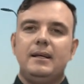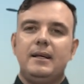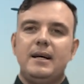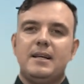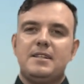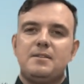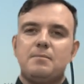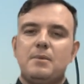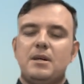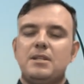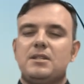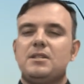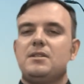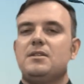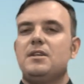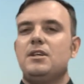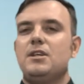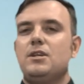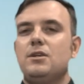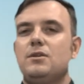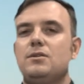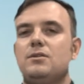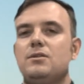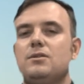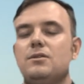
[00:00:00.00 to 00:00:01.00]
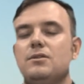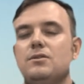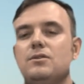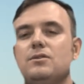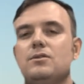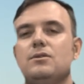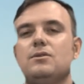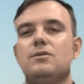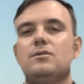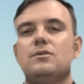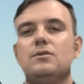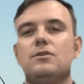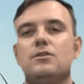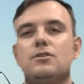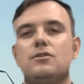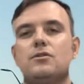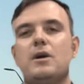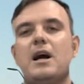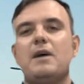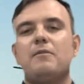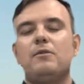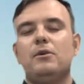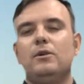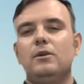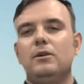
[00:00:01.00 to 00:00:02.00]
as much as they used to
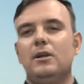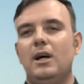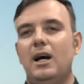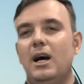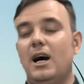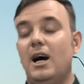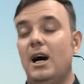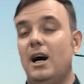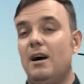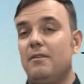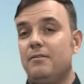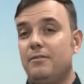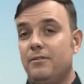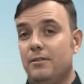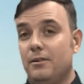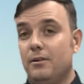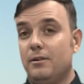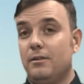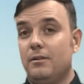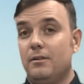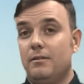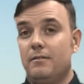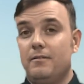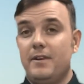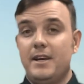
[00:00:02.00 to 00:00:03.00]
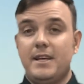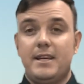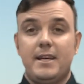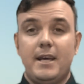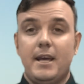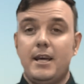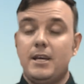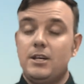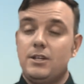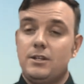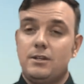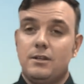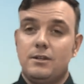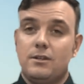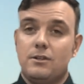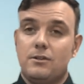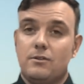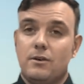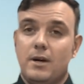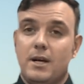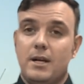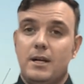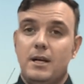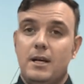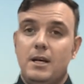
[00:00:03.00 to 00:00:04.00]
travel for vacations,
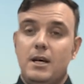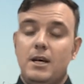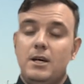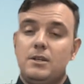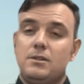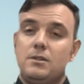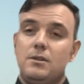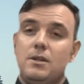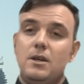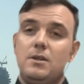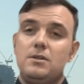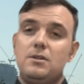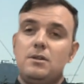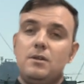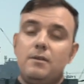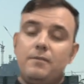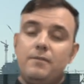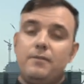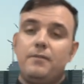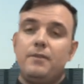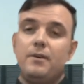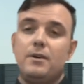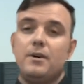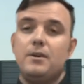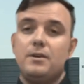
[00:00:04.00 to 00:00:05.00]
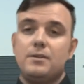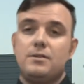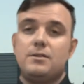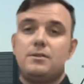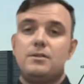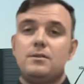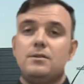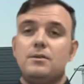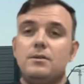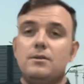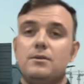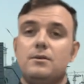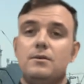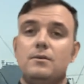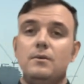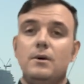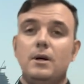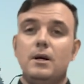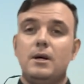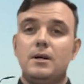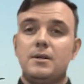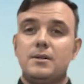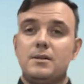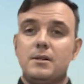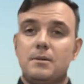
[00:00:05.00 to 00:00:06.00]
right? So those are your first two
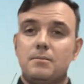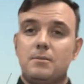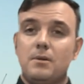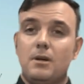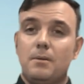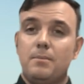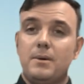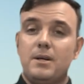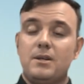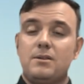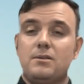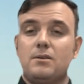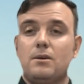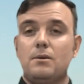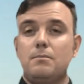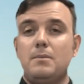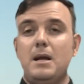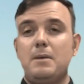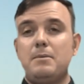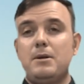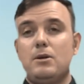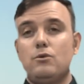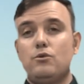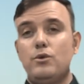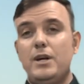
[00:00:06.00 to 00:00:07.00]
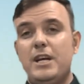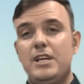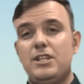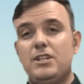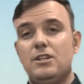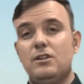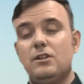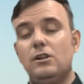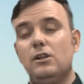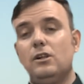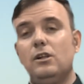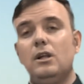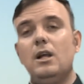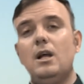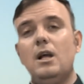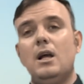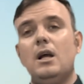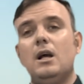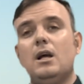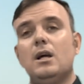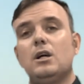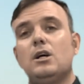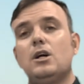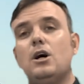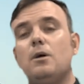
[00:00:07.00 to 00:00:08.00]
subtopics. So maybe regional
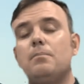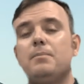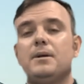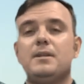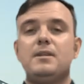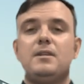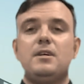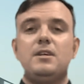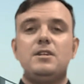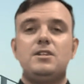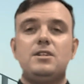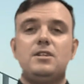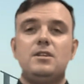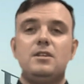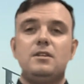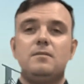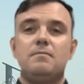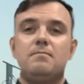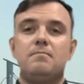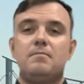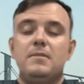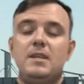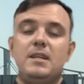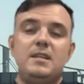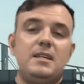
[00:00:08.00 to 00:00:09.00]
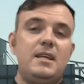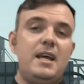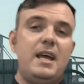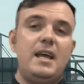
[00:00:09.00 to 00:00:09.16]
competition in